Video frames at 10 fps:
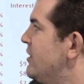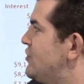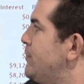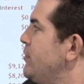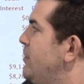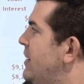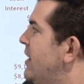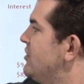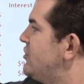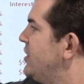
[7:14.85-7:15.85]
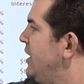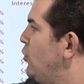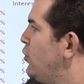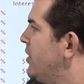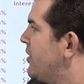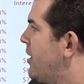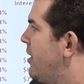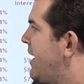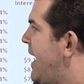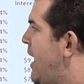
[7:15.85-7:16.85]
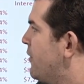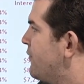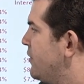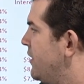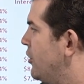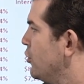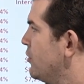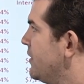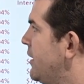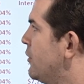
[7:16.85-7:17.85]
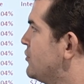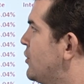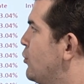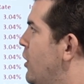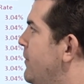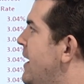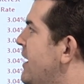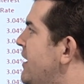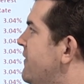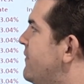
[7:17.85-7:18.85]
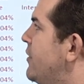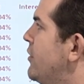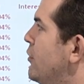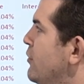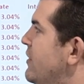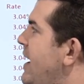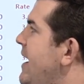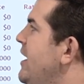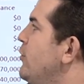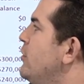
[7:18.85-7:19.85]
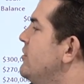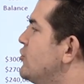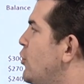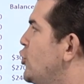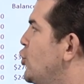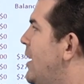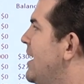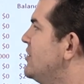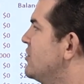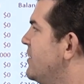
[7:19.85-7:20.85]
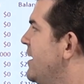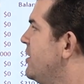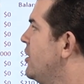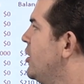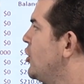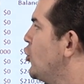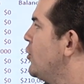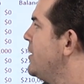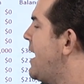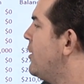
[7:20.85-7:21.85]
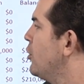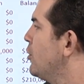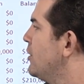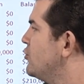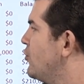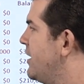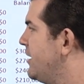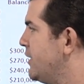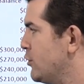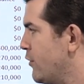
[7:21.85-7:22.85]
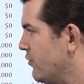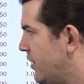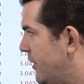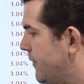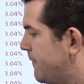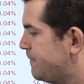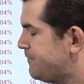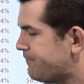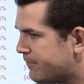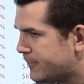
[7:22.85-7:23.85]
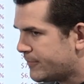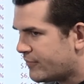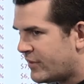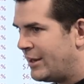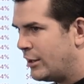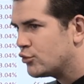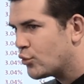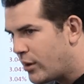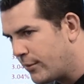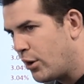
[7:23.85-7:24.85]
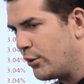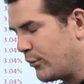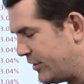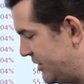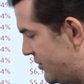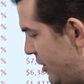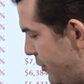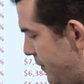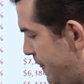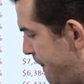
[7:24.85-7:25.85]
simply because it will account for the early years where I'm negative, where the annual is going to isolate your net earnings rate year over year. Here's where I'm going with this though.